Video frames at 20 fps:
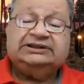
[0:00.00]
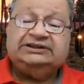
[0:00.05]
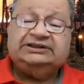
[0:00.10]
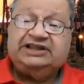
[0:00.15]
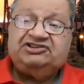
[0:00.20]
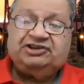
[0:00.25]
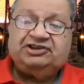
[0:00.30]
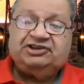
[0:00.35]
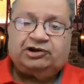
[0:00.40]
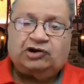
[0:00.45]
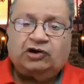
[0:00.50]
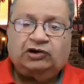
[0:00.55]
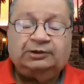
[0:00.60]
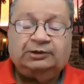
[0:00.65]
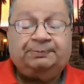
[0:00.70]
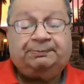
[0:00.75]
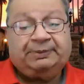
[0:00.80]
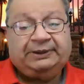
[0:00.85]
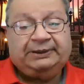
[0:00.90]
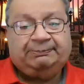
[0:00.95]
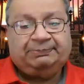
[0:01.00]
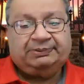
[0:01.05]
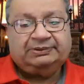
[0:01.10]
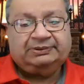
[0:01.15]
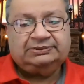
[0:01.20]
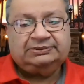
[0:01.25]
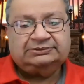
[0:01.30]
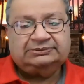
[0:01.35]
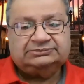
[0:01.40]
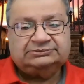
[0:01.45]
these are all
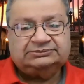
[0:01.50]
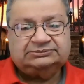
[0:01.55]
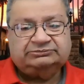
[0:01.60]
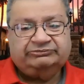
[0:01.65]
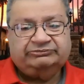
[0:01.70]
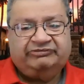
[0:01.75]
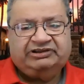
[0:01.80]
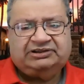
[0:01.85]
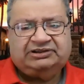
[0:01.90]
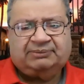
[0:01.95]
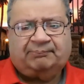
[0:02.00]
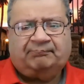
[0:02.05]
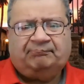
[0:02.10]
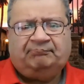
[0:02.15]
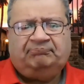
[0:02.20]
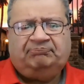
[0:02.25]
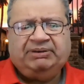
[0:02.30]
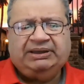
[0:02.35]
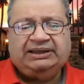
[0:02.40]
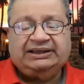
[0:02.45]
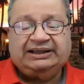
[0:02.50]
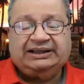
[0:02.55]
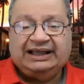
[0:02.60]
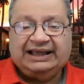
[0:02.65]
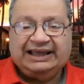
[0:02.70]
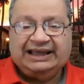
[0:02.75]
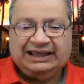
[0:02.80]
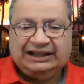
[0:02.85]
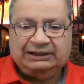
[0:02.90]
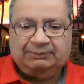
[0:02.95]
people with a
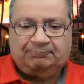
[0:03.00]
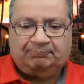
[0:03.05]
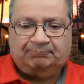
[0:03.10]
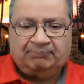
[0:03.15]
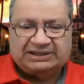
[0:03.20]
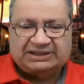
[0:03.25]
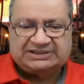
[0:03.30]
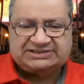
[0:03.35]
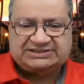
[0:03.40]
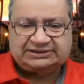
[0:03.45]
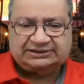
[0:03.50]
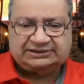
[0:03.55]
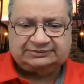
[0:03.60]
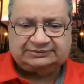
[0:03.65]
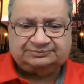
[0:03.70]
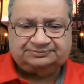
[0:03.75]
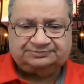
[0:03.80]
big help muscle